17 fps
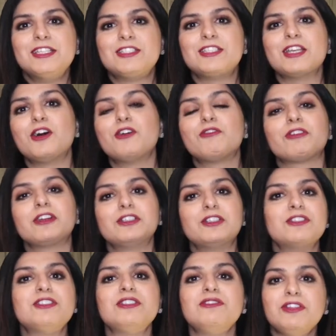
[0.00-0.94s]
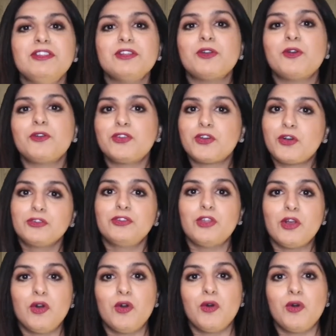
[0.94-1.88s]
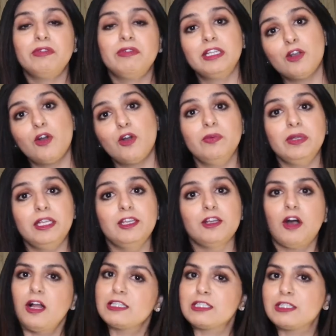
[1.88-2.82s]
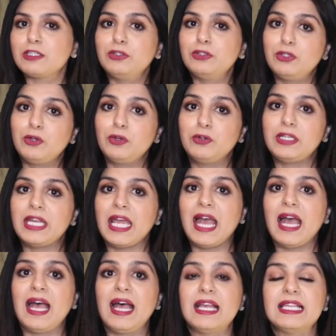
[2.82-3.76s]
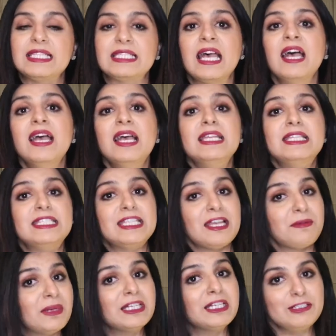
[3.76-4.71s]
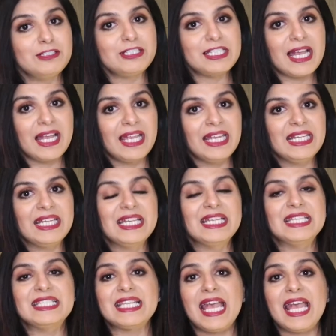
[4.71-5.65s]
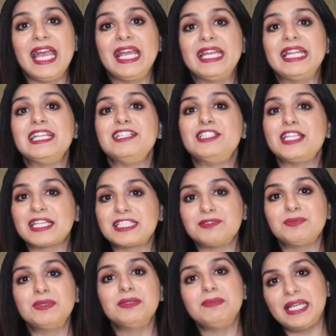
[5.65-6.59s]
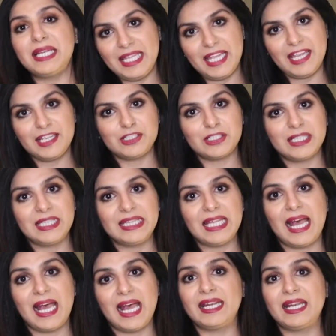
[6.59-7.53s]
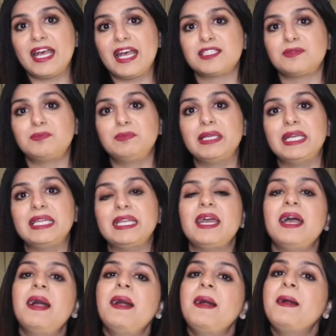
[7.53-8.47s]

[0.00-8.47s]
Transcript: so for those of you who don't know, Wegovy, also known as semaglutide, is an injectable medication that has been